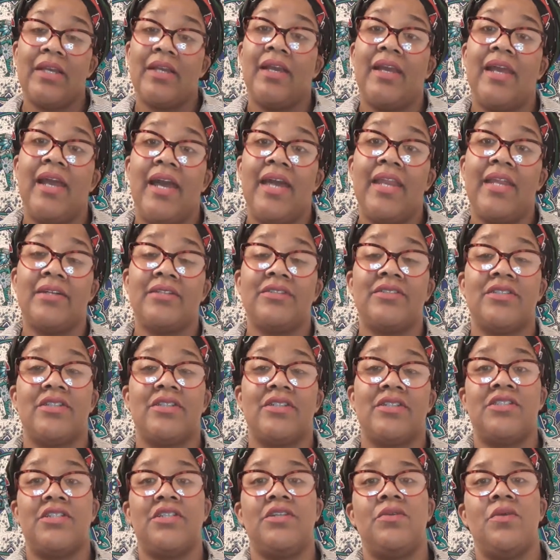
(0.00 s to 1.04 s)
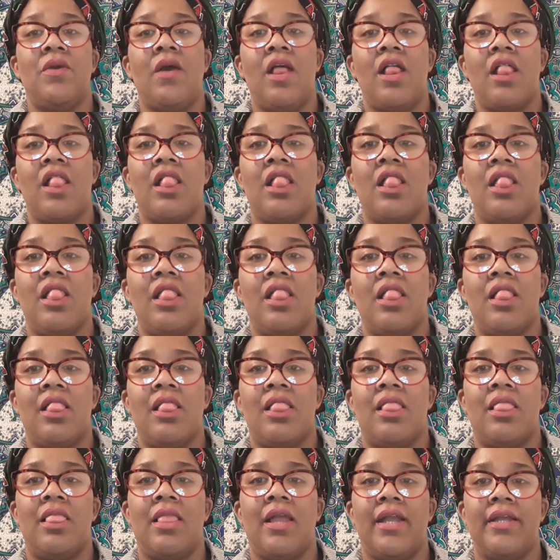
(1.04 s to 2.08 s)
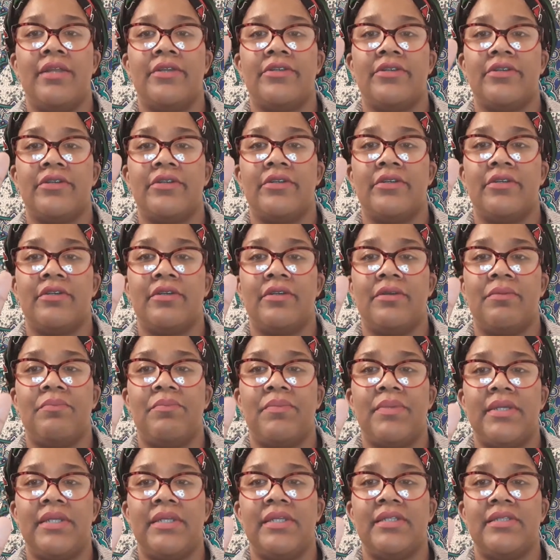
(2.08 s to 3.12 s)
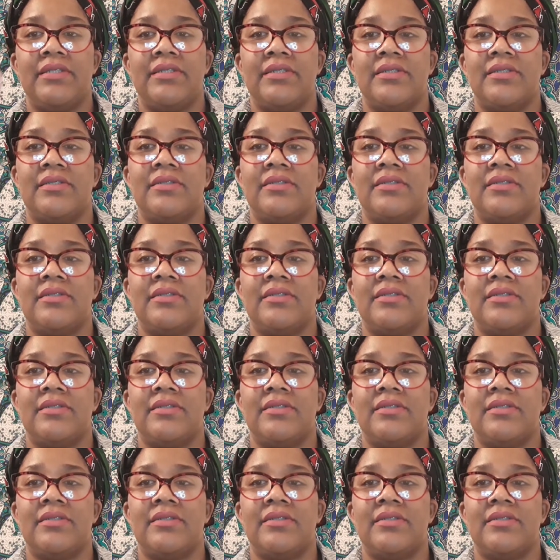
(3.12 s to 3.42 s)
I'll talk to you later. Peace.